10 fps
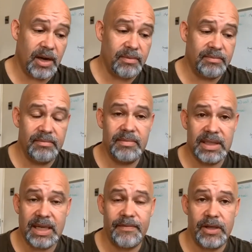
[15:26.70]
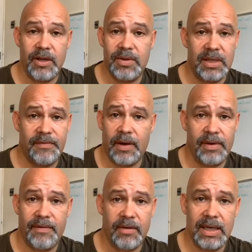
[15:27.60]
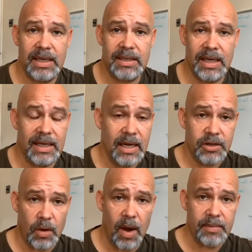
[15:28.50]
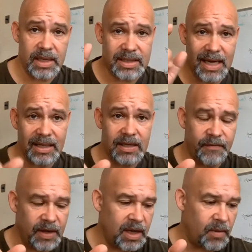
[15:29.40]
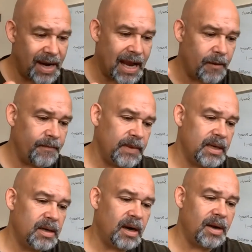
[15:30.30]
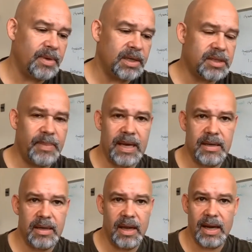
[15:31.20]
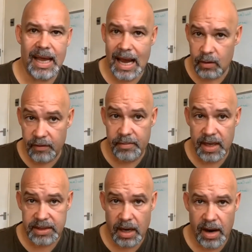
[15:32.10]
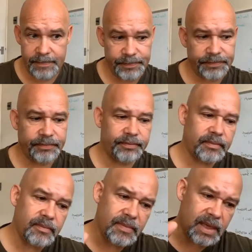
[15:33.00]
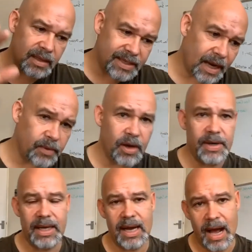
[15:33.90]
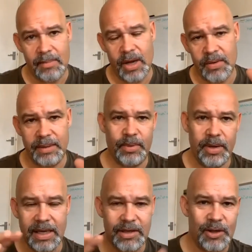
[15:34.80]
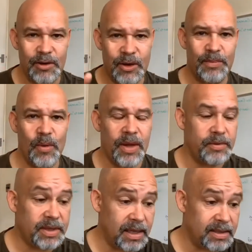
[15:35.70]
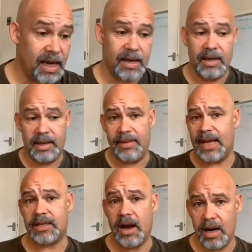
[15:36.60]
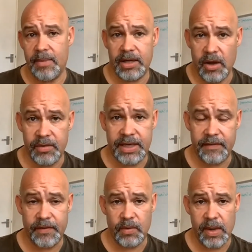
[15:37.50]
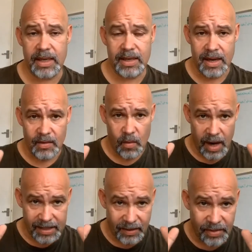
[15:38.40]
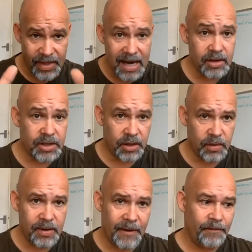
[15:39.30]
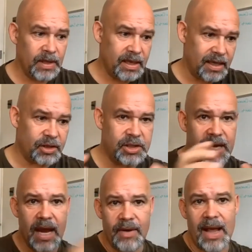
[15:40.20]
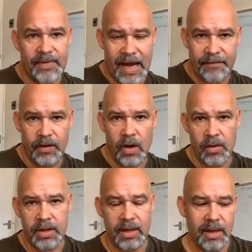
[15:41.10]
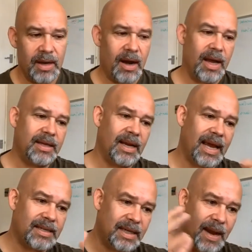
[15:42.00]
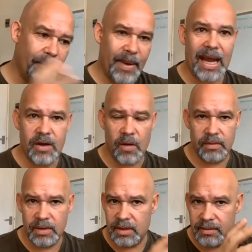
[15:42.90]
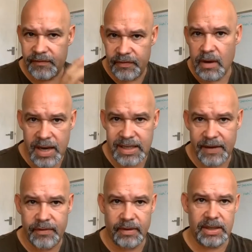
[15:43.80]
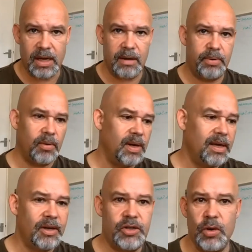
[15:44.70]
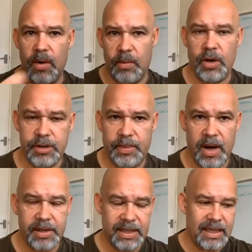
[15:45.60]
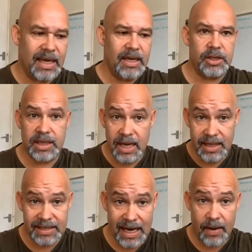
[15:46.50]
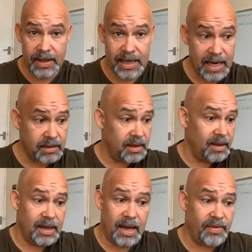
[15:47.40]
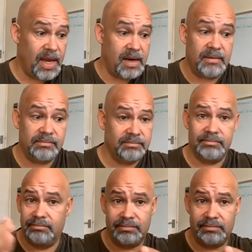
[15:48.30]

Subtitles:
you know, 7 uses very, very easily. So I'm going to take this video now. I'm going to spend an hour of my time, download it, upload it, put it into YouTube, all those things. Then that's kind of my content for the week. What I can then do is share out that vlog. I can actually come back on Friday, for example, do a watch party, share this out again, and then